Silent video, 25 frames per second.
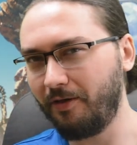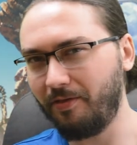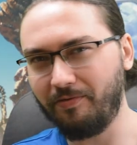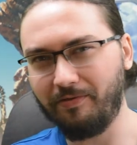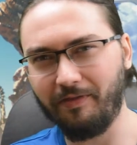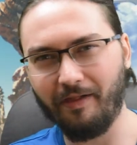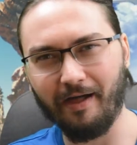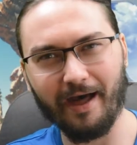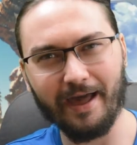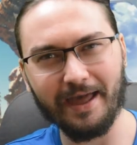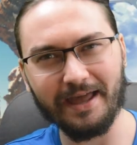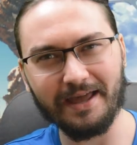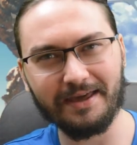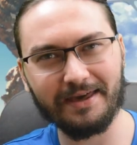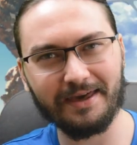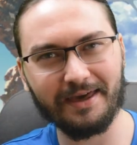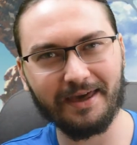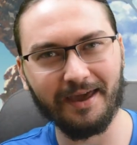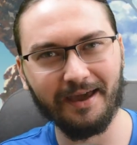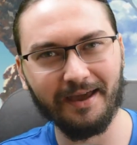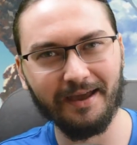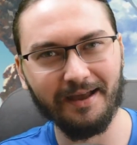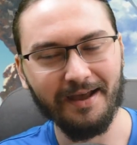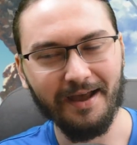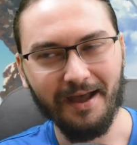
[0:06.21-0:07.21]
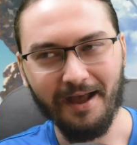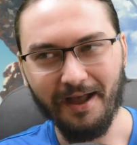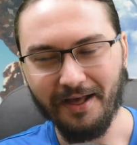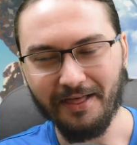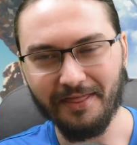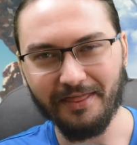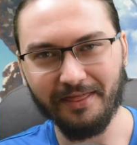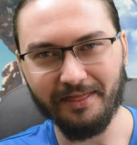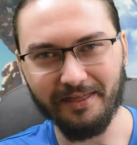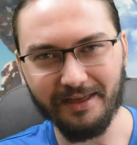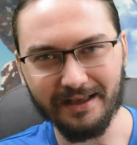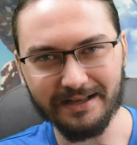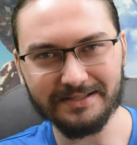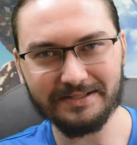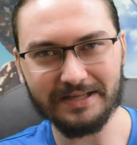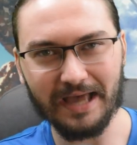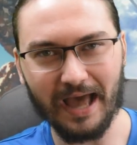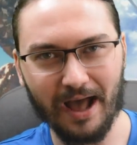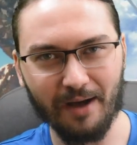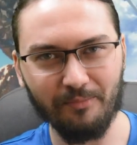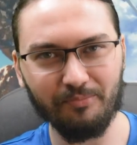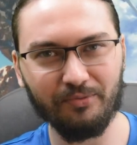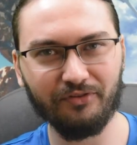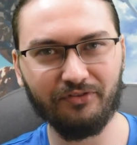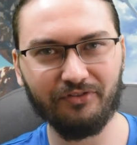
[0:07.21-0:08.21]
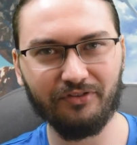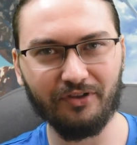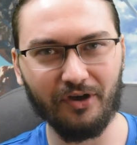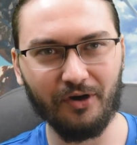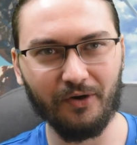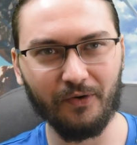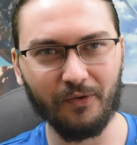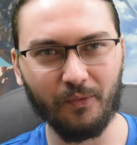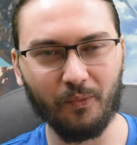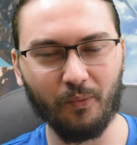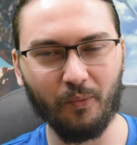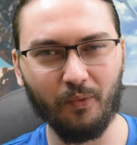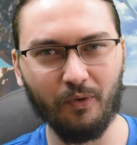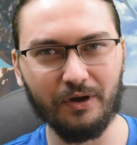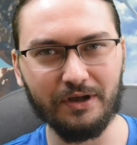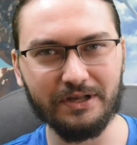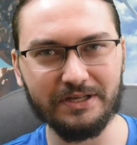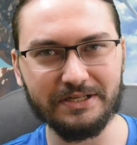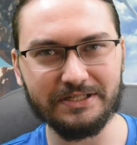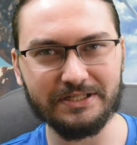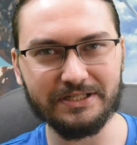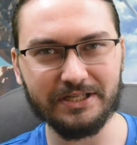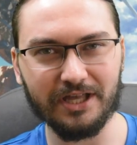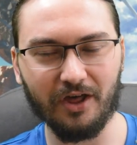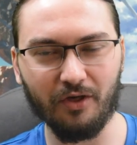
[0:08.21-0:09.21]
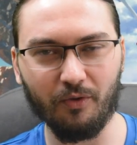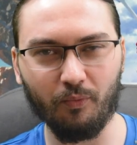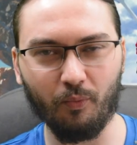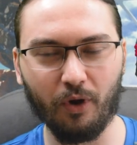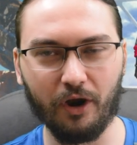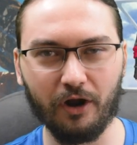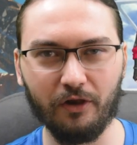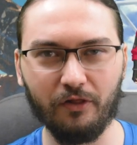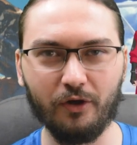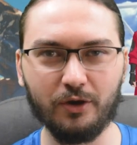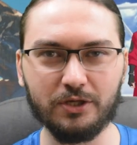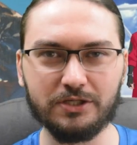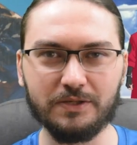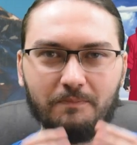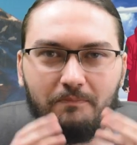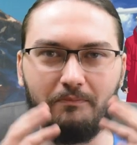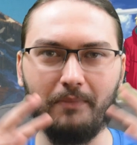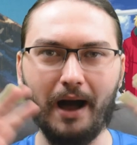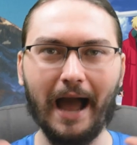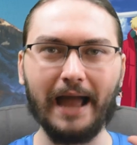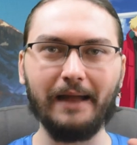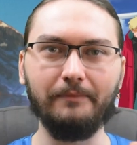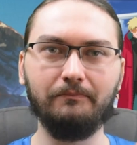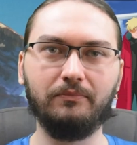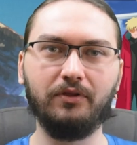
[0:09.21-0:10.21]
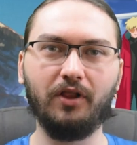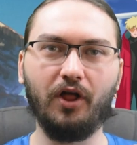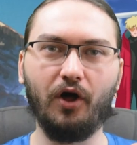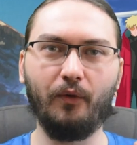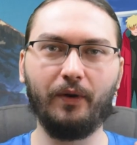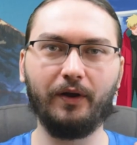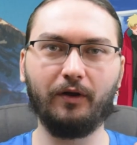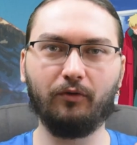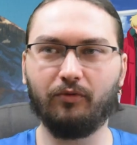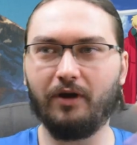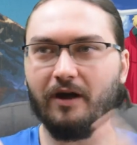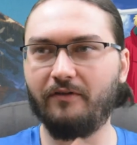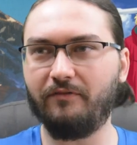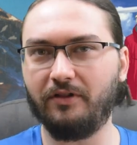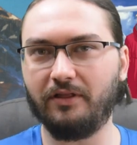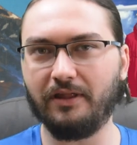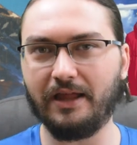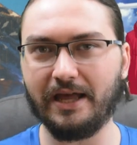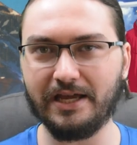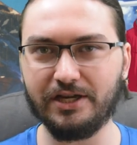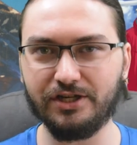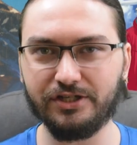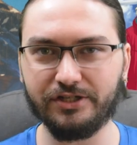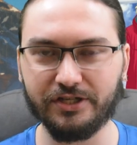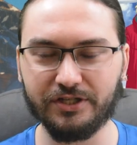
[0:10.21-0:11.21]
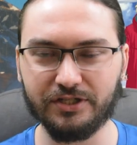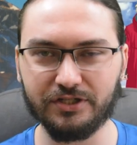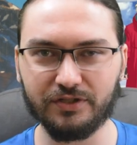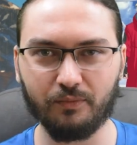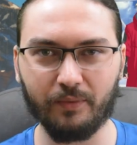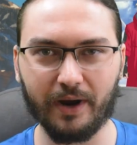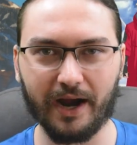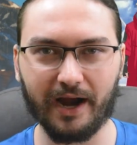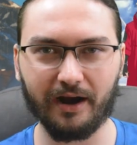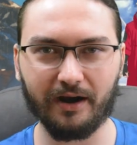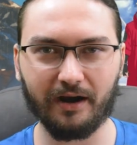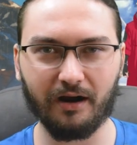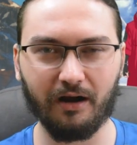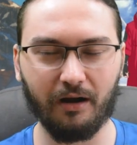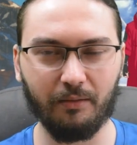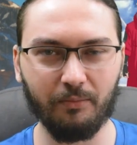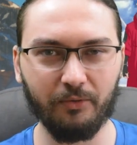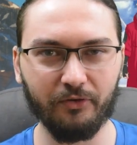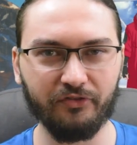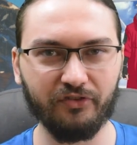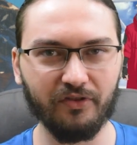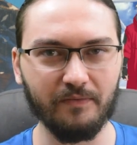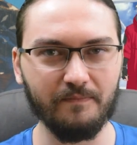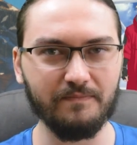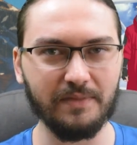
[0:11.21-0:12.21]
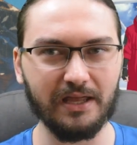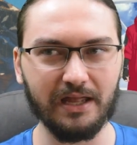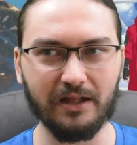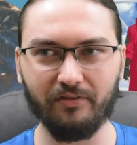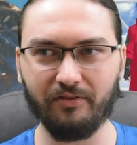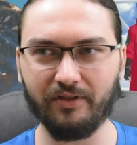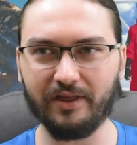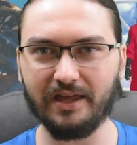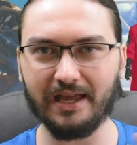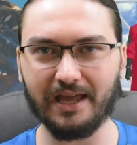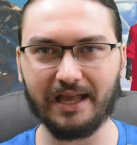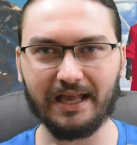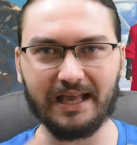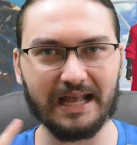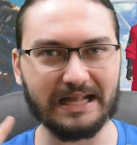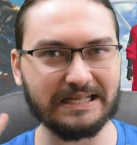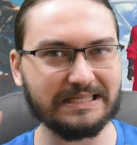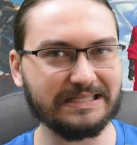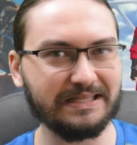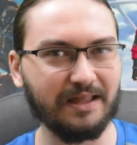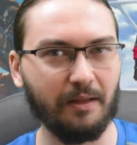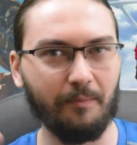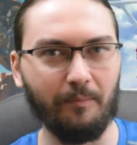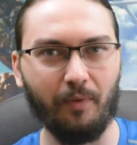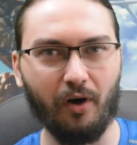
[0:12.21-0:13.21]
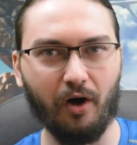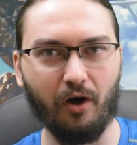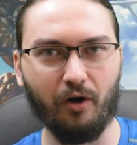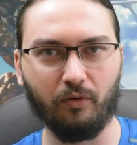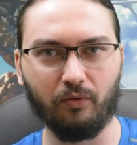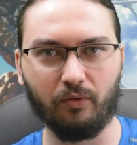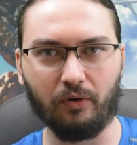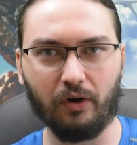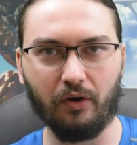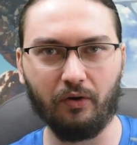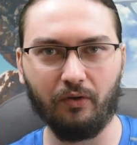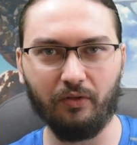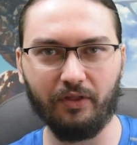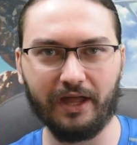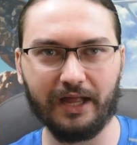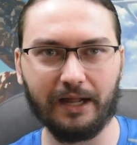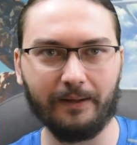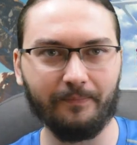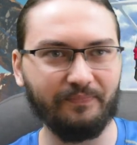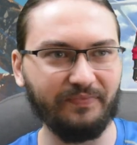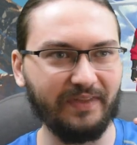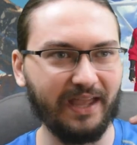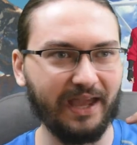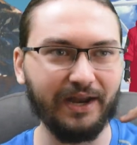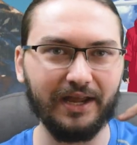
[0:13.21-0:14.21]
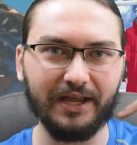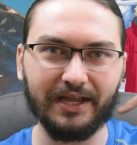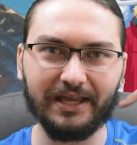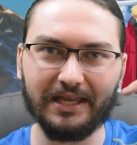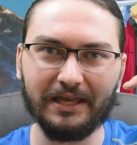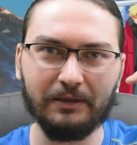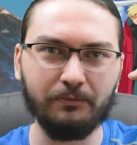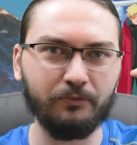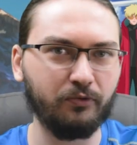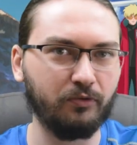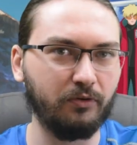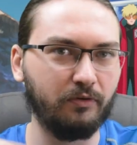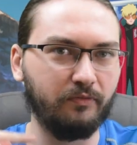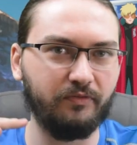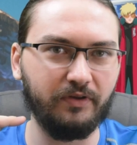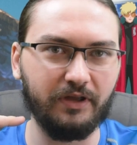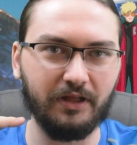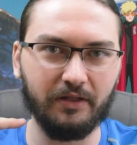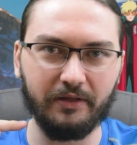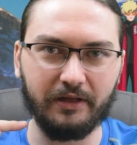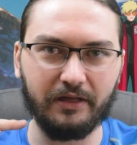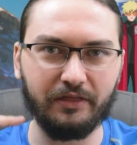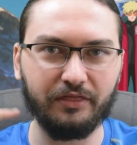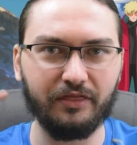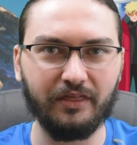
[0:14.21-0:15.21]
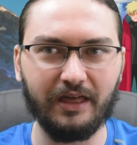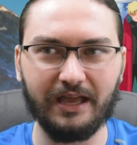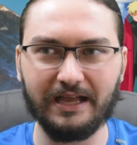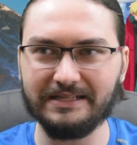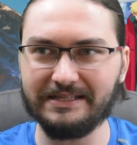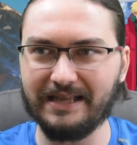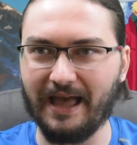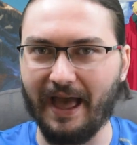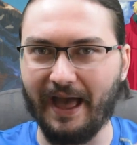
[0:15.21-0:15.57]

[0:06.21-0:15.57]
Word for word: Like, this episode was one of those mind-blowing revelations where almost immediately it gets the ball rolling and it keeps revealing things